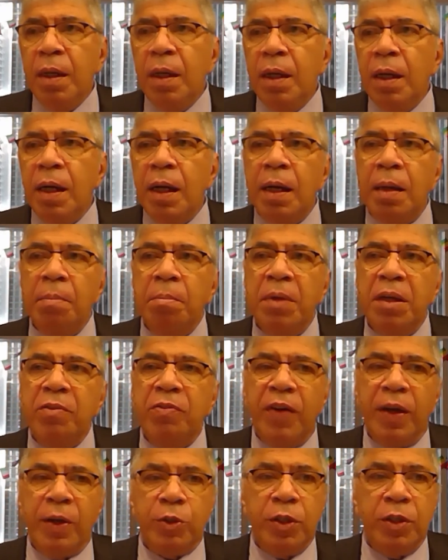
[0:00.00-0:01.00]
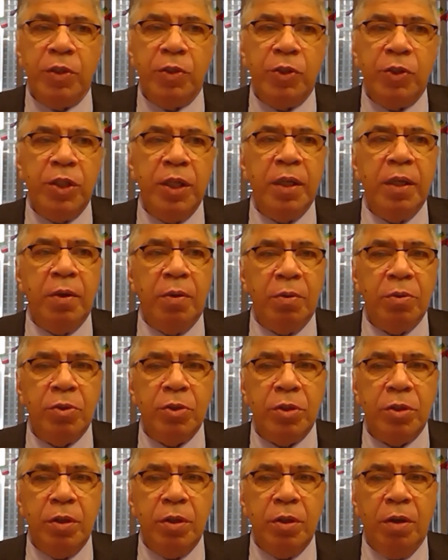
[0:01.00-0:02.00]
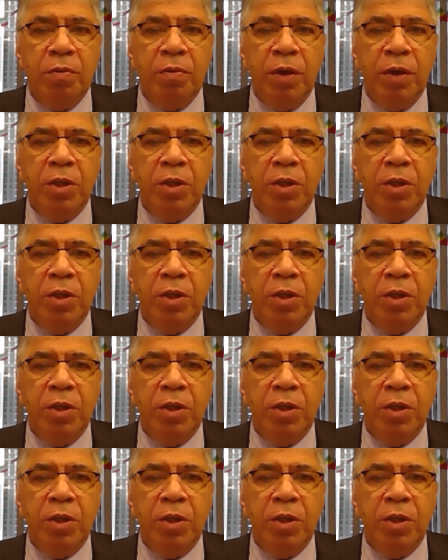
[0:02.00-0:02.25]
manifested signals of